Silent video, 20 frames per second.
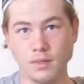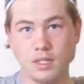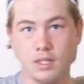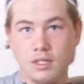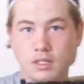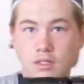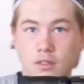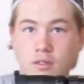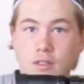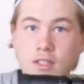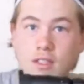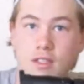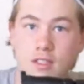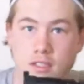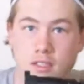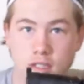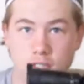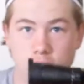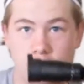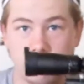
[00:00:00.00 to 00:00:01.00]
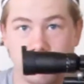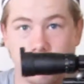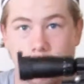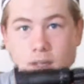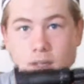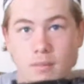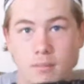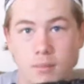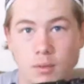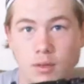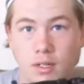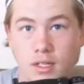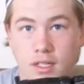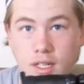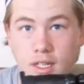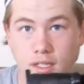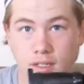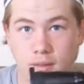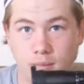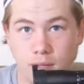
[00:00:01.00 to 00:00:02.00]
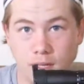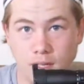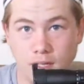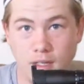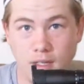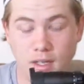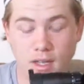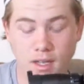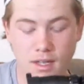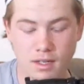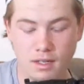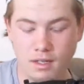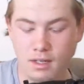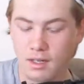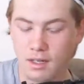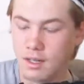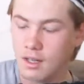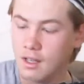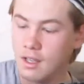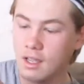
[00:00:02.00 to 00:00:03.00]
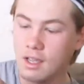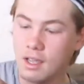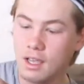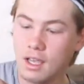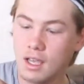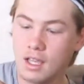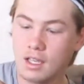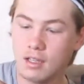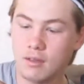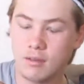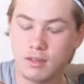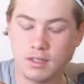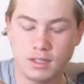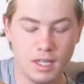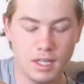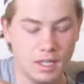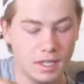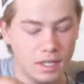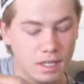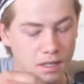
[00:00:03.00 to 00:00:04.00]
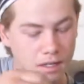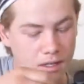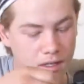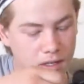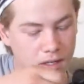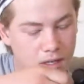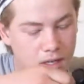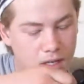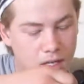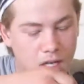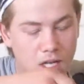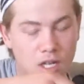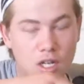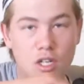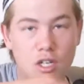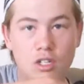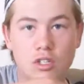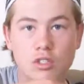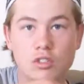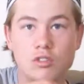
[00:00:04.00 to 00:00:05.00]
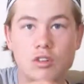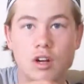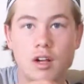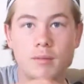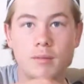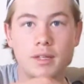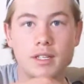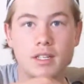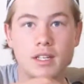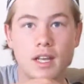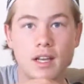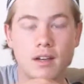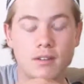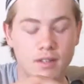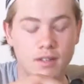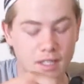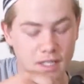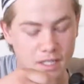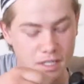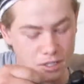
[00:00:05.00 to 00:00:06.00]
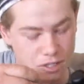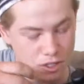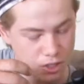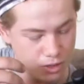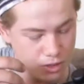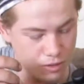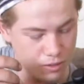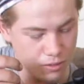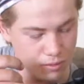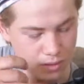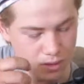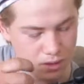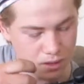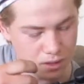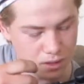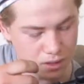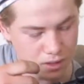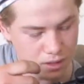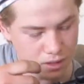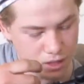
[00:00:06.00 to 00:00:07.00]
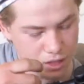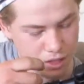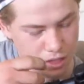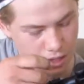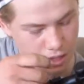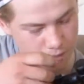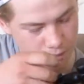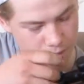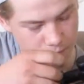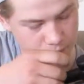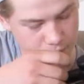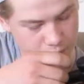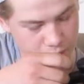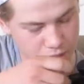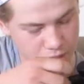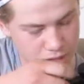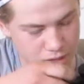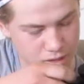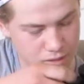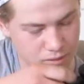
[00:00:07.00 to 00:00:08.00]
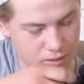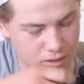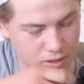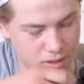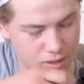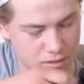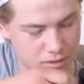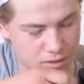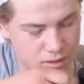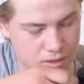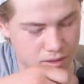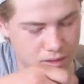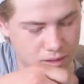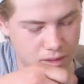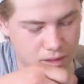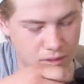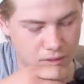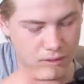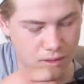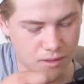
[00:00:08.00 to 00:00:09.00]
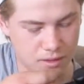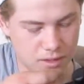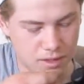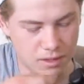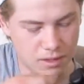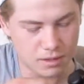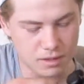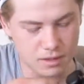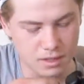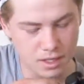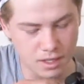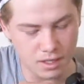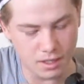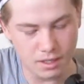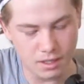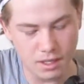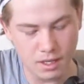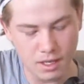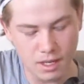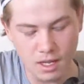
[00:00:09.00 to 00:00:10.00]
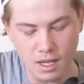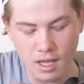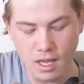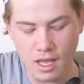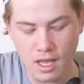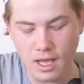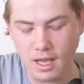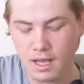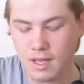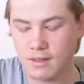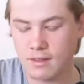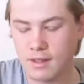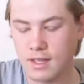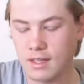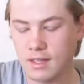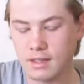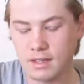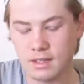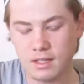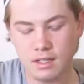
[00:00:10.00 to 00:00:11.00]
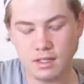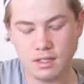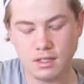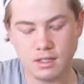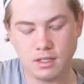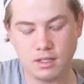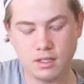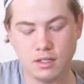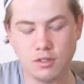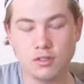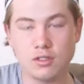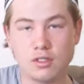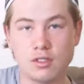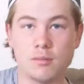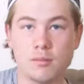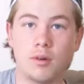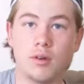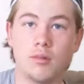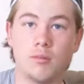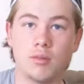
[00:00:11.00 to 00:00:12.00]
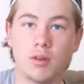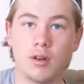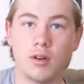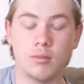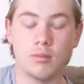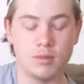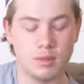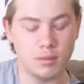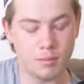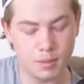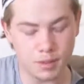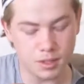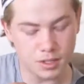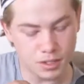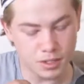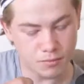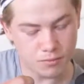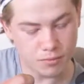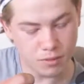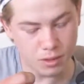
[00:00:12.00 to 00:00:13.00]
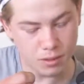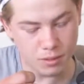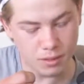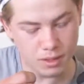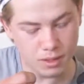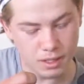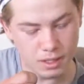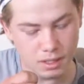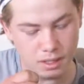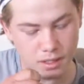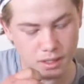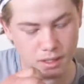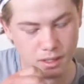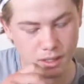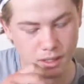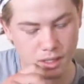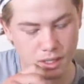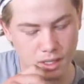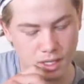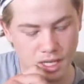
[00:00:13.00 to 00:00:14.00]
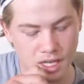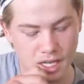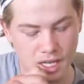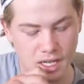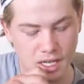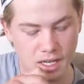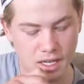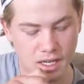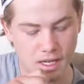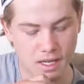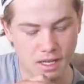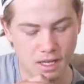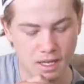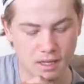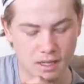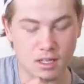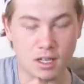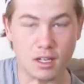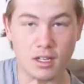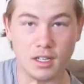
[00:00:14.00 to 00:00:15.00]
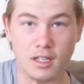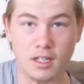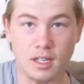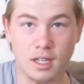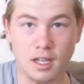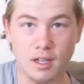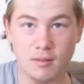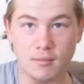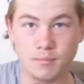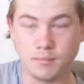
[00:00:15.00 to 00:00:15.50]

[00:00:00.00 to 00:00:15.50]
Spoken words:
So that the skirt is pointed at the butt of the gun, and you want to take it, drop it down into the chamber, make sure it doesn't go out the other side, and then use the bolt probe to push it forward and lock it down.